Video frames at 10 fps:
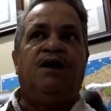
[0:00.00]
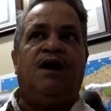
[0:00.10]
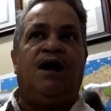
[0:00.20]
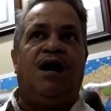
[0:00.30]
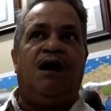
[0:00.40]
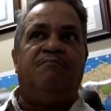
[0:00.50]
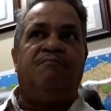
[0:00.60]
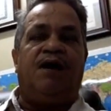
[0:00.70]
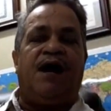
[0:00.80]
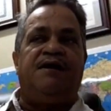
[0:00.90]

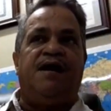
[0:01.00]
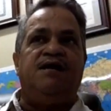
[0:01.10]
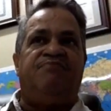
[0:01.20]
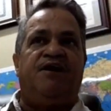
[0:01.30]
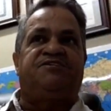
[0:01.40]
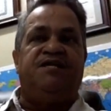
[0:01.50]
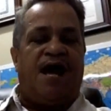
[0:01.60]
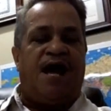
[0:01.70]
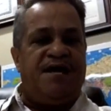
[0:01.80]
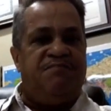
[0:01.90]
And then eventually the
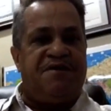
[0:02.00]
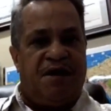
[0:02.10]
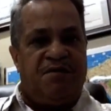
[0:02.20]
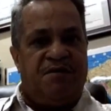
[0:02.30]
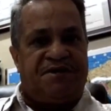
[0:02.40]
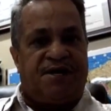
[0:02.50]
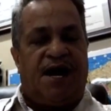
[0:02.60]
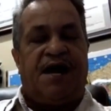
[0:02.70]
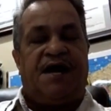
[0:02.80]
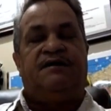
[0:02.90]
IDB came into
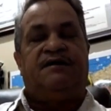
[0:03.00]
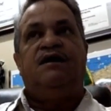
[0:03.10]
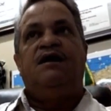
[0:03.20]
Guyana